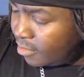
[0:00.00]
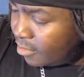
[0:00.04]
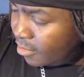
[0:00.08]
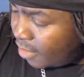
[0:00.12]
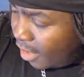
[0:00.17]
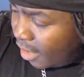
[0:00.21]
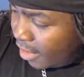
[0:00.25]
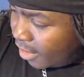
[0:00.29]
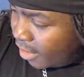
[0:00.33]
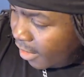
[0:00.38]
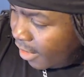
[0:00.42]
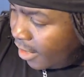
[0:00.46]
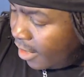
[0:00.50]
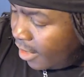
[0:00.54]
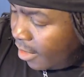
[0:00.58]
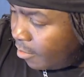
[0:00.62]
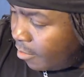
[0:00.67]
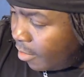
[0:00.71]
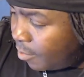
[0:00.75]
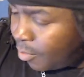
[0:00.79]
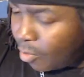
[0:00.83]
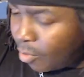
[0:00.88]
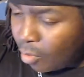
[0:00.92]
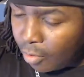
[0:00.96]
that game
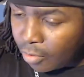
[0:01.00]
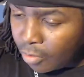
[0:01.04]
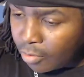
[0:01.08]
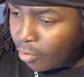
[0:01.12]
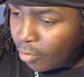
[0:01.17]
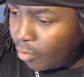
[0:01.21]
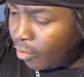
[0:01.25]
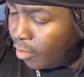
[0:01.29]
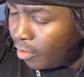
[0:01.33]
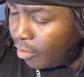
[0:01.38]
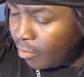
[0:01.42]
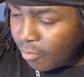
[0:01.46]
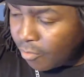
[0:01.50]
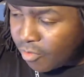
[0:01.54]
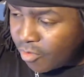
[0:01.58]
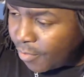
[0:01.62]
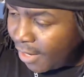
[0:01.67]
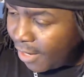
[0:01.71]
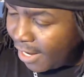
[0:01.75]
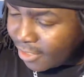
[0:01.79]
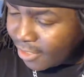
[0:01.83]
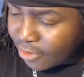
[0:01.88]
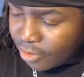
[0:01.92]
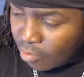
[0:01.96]
a port or a
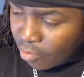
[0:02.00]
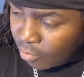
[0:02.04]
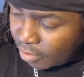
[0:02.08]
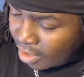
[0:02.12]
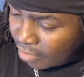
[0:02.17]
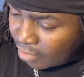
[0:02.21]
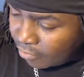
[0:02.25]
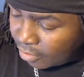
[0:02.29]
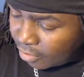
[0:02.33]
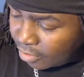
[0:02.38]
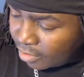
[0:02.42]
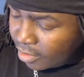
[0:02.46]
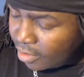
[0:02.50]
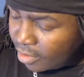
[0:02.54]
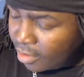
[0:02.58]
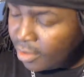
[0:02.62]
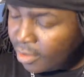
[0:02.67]
remaster or whatever,